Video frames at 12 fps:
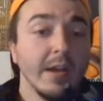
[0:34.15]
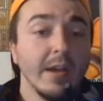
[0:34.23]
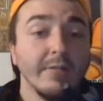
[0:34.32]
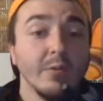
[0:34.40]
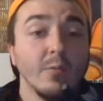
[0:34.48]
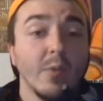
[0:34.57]

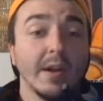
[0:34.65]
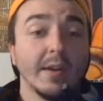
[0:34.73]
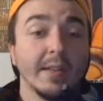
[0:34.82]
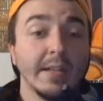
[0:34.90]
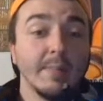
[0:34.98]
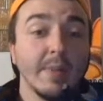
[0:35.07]
If you want
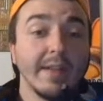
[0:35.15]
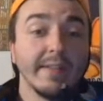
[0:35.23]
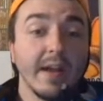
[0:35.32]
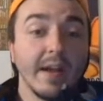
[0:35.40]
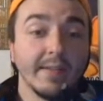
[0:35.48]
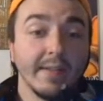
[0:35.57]
the
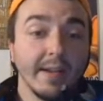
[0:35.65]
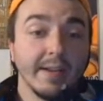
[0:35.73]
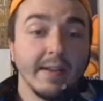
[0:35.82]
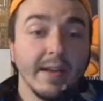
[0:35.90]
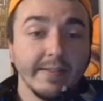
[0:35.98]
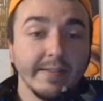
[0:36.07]
best
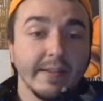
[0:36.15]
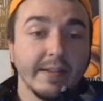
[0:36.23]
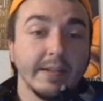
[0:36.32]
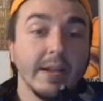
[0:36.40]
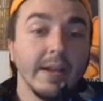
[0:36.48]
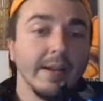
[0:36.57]
online
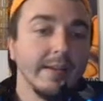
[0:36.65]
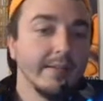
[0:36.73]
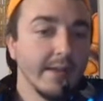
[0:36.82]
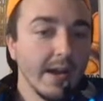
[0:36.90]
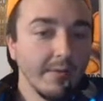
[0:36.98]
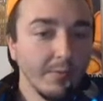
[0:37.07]
testing,
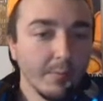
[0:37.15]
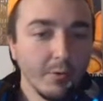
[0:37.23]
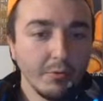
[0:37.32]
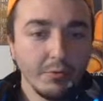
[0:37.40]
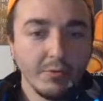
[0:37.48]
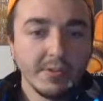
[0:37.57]
it's not
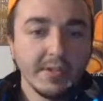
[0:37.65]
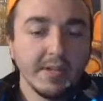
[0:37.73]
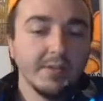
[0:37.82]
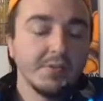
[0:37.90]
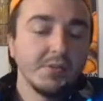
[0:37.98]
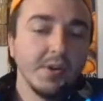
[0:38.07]
Remote Duels,
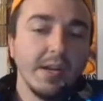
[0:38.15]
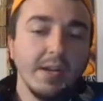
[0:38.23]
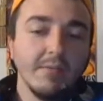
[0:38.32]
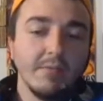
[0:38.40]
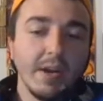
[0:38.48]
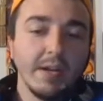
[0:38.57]
it is
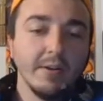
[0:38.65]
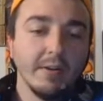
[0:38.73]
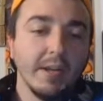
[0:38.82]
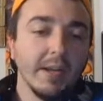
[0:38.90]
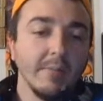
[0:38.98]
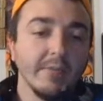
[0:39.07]
Dragon Rider
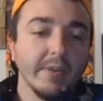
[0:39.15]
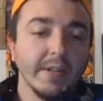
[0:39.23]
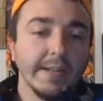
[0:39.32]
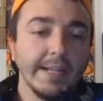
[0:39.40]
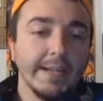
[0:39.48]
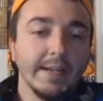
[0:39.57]
Games.
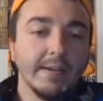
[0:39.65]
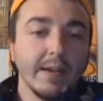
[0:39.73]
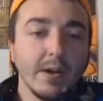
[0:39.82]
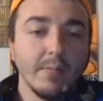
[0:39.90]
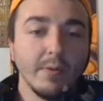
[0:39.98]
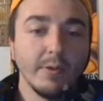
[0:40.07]
Link
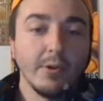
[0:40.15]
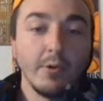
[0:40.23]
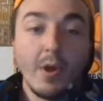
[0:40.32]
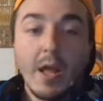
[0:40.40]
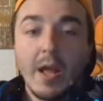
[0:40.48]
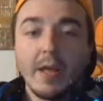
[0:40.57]
down below.